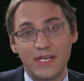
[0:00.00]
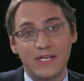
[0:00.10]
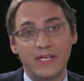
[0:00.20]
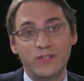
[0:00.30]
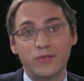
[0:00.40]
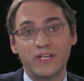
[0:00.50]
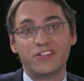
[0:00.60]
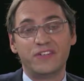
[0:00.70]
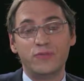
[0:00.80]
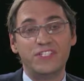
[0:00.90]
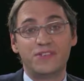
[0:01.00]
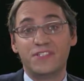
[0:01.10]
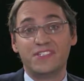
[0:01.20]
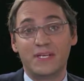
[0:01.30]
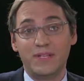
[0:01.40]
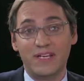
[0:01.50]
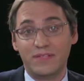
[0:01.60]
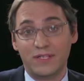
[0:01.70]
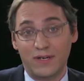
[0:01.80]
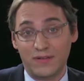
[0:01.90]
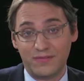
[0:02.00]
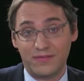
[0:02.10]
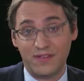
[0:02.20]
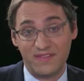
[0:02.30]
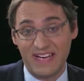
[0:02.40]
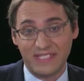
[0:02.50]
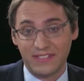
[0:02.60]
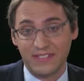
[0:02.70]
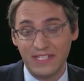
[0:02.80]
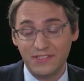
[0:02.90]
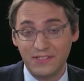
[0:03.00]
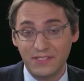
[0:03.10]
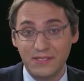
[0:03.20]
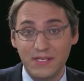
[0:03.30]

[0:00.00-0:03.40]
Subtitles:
and you could actually reach the same level of factor intensity,